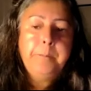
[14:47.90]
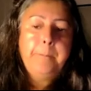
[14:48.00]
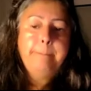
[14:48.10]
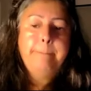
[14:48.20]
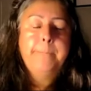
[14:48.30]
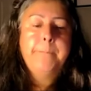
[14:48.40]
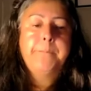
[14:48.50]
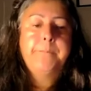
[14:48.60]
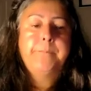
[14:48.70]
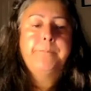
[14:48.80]

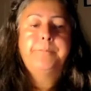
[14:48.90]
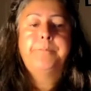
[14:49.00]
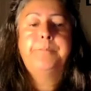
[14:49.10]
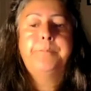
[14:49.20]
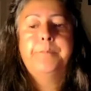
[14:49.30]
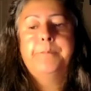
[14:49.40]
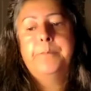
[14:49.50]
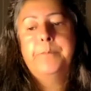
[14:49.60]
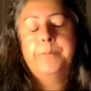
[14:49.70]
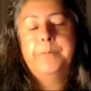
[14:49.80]

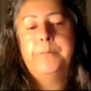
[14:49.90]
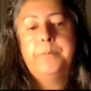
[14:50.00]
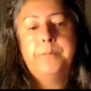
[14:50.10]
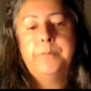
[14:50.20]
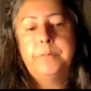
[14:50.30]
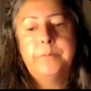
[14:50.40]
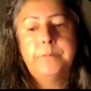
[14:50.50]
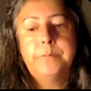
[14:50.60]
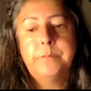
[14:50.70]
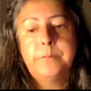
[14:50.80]

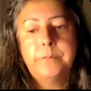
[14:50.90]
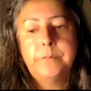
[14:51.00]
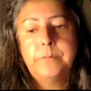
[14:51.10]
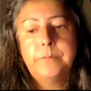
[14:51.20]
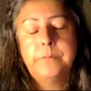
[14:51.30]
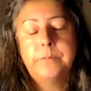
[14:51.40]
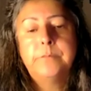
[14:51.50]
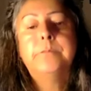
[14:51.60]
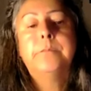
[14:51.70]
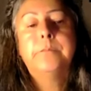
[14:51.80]

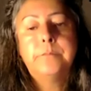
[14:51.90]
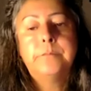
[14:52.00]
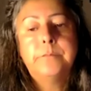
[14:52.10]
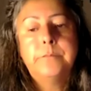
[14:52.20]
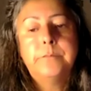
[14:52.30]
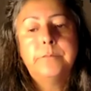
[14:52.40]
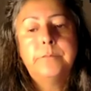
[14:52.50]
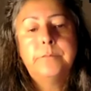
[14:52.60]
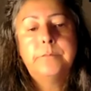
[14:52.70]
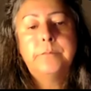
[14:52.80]

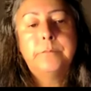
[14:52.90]
The person shown says nothing.